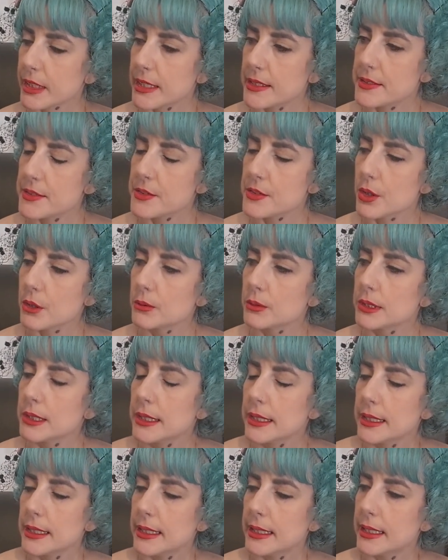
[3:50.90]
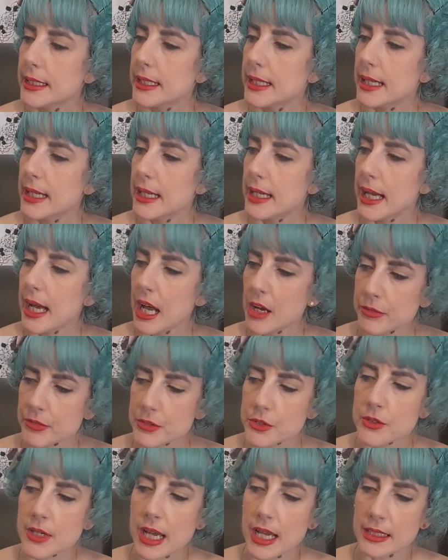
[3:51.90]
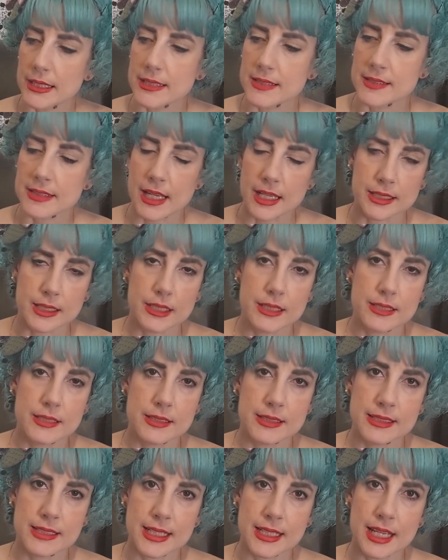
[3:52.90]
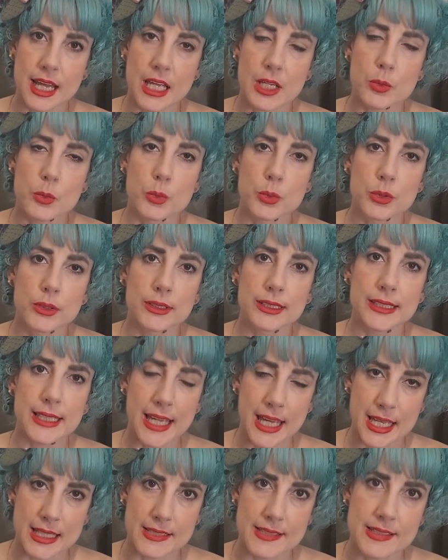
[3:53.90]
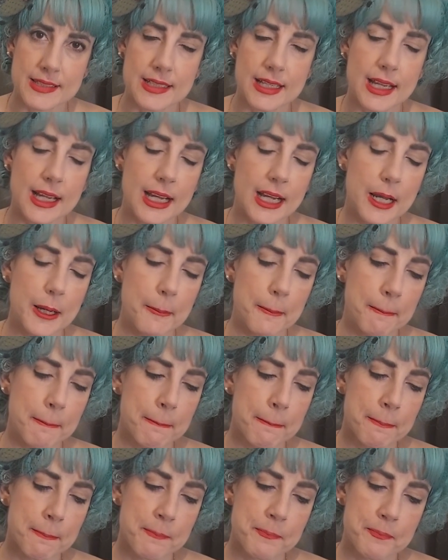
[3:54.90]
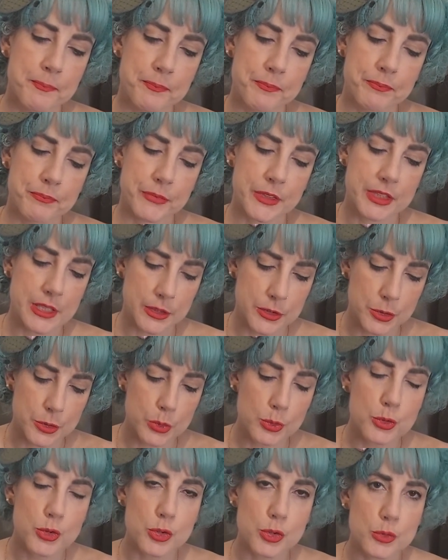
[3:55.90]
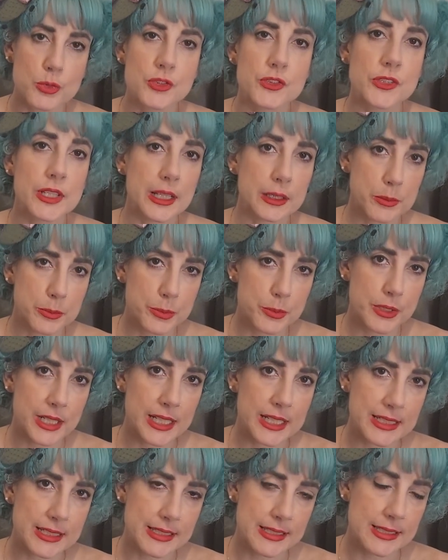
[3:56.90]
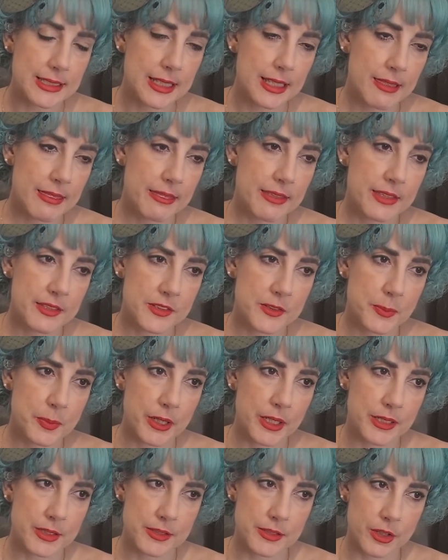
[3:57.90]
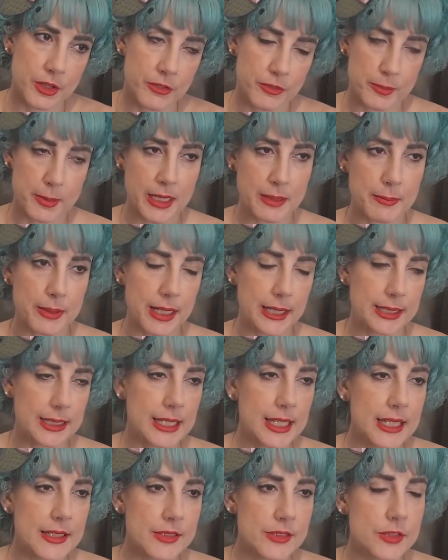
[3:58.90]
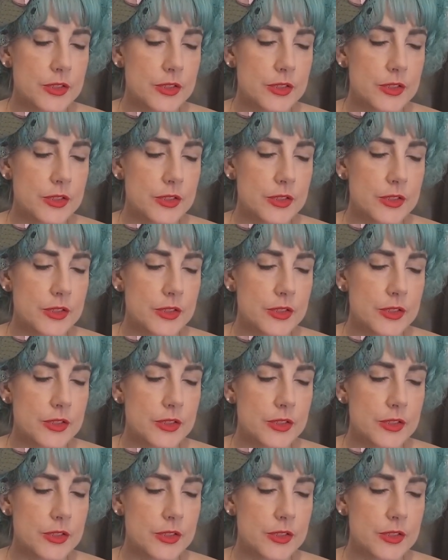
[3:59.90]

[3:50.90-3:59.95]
And so after I decided that I will get a tattoo to celebrate this part of my body, and